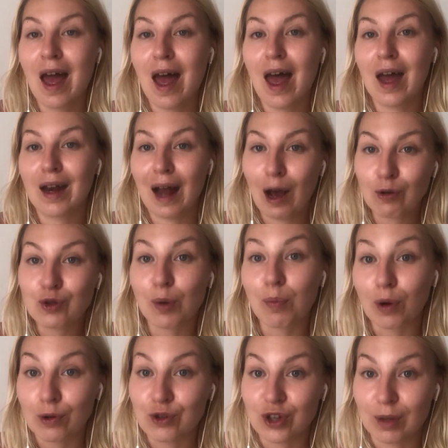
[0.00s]
and how to
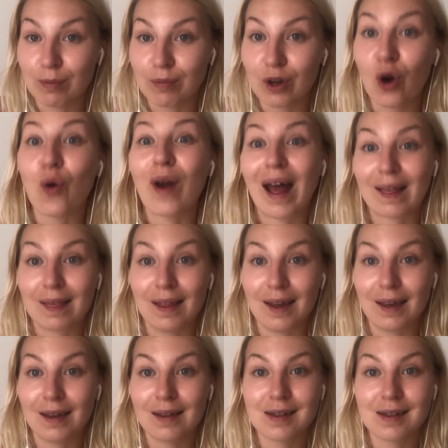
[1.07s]
approach them correctly